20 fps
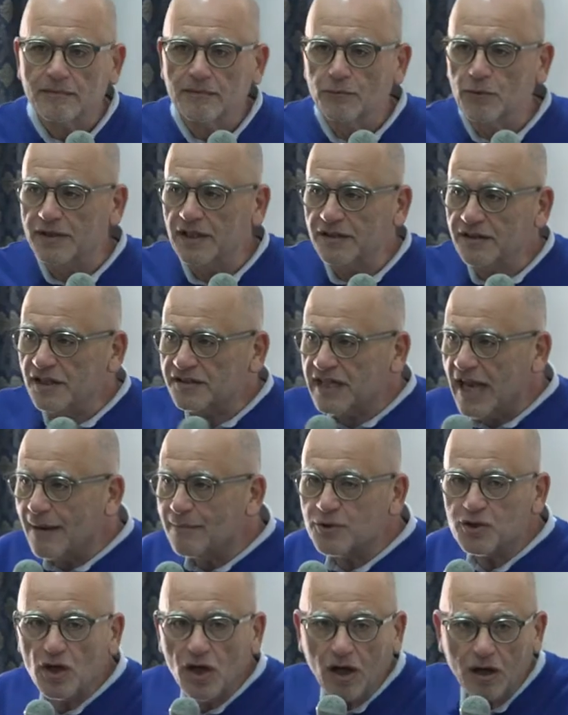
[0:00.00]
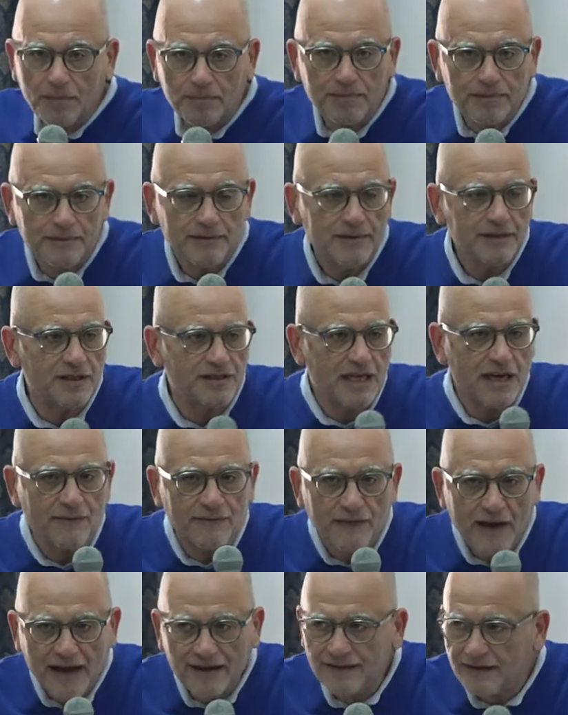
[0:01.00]
We did the same job, the same
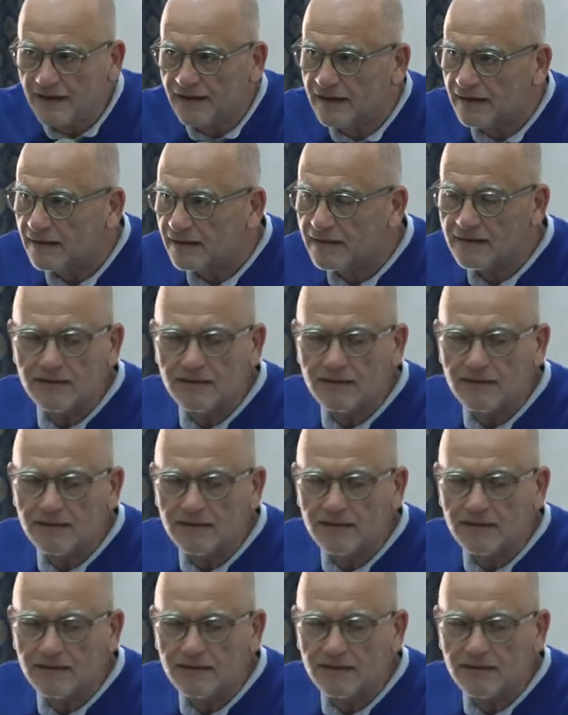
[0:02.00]
factory.